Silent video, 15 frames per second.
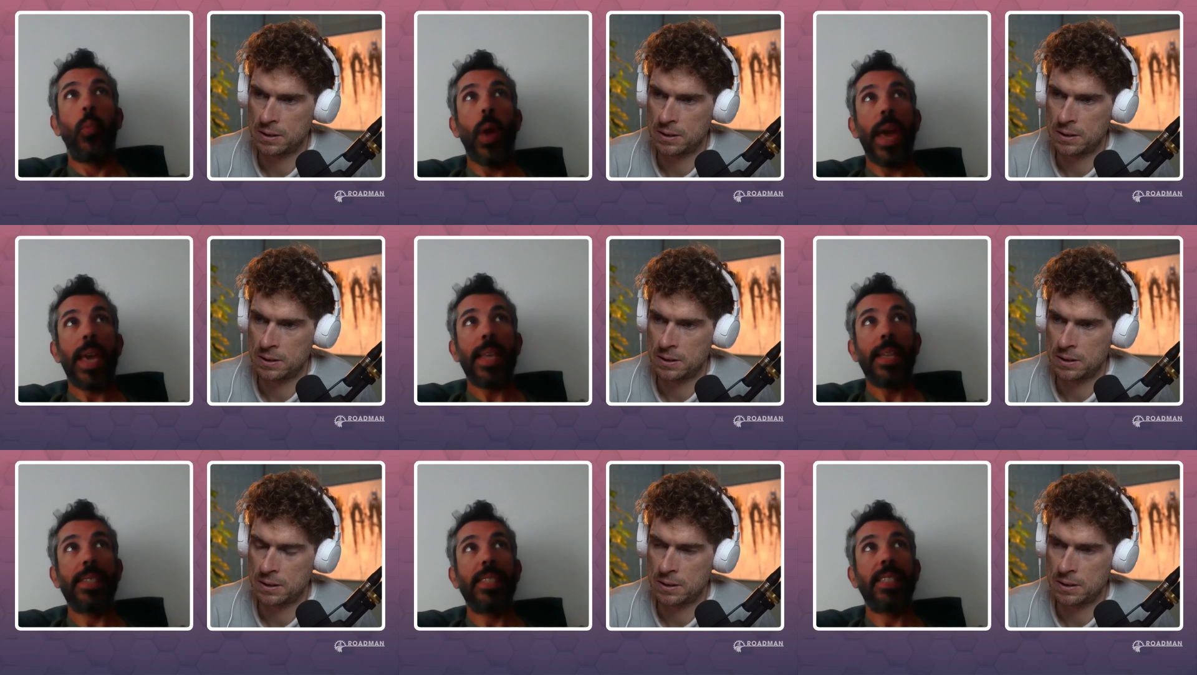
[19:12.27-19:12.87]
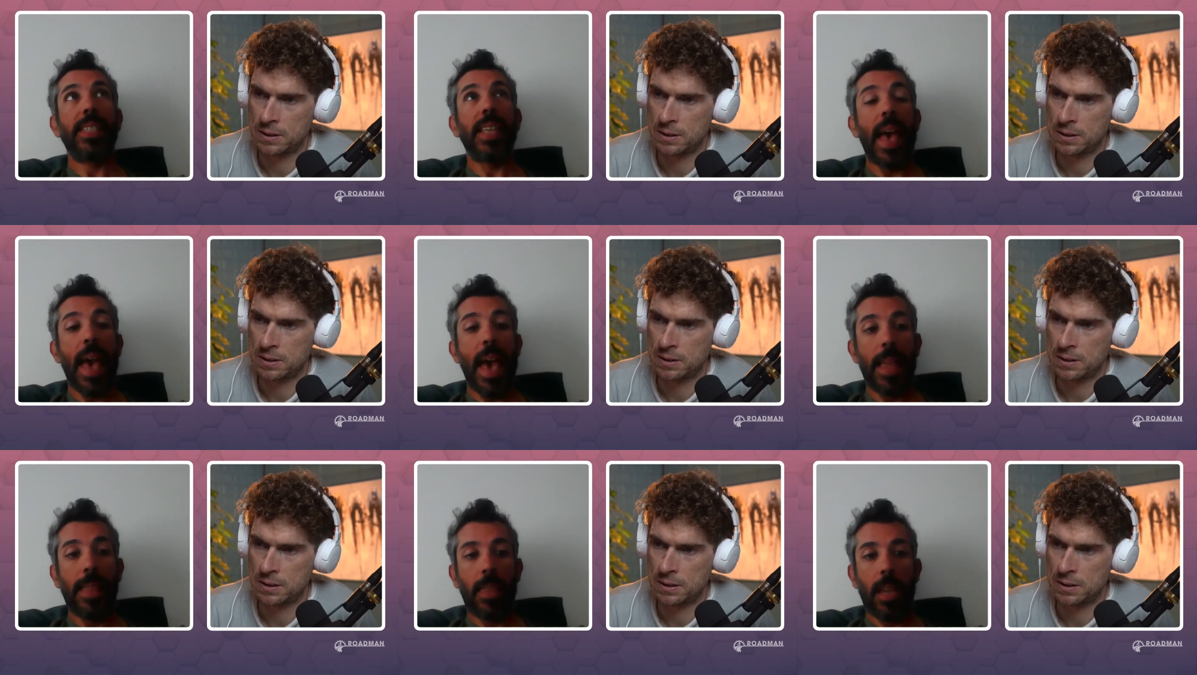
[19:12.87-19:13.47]
Speaker 1: race
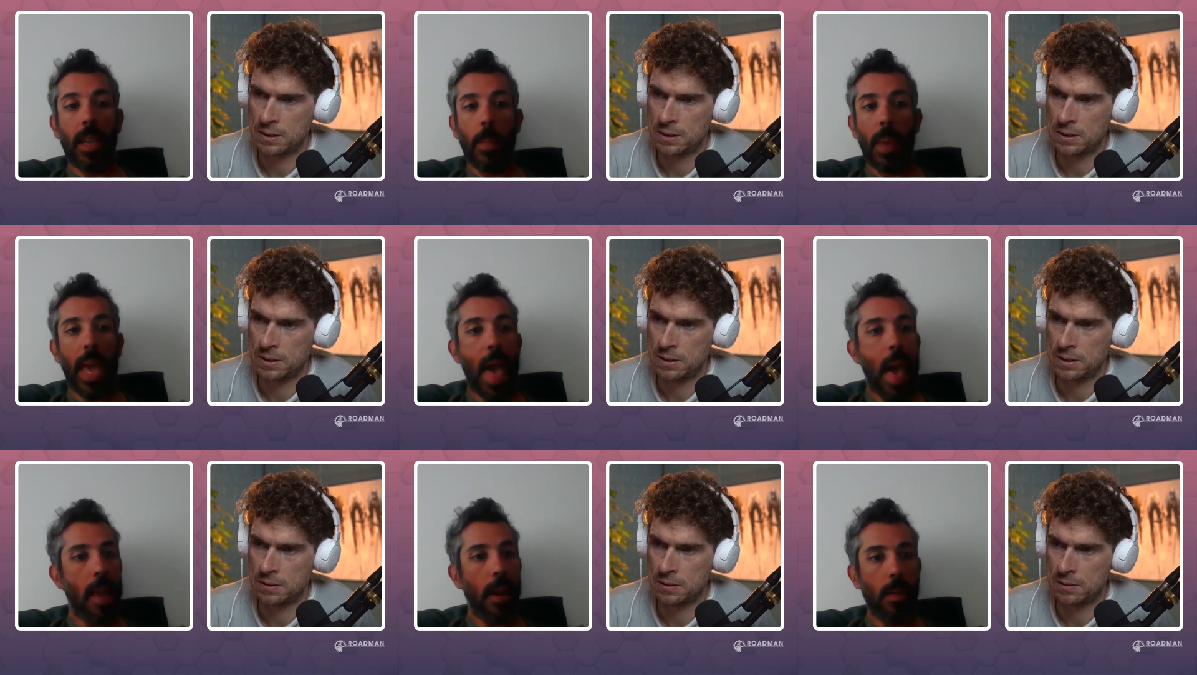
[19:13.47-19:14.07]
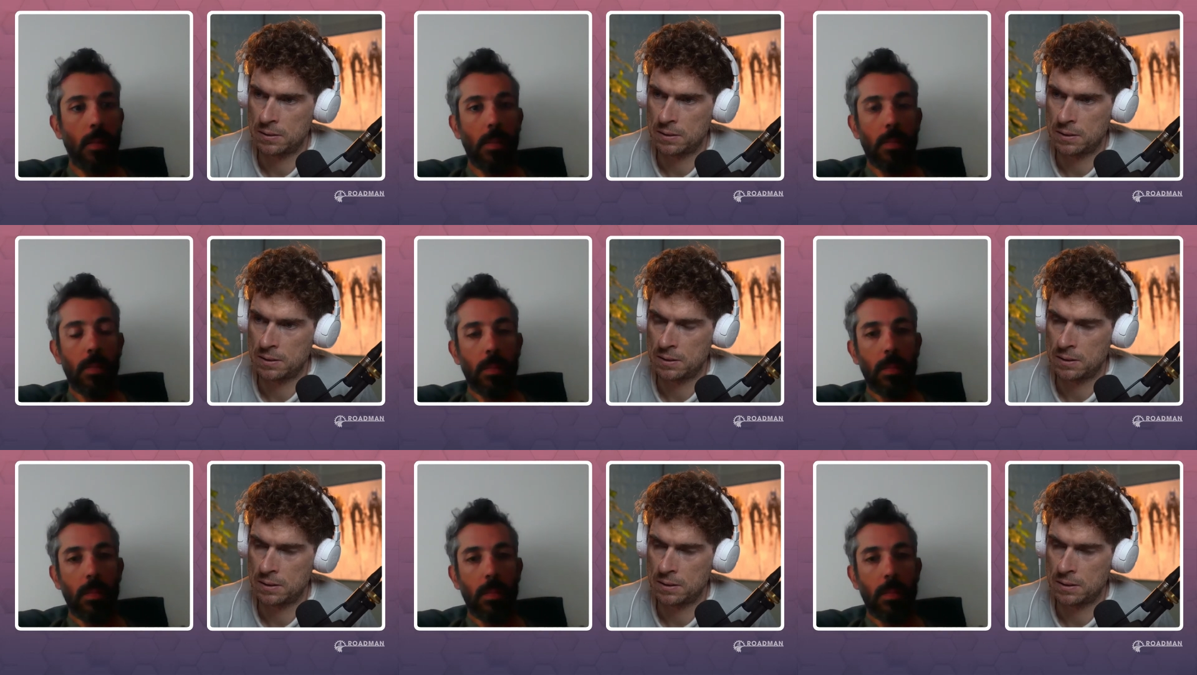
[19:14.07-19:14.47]
ending mechanical.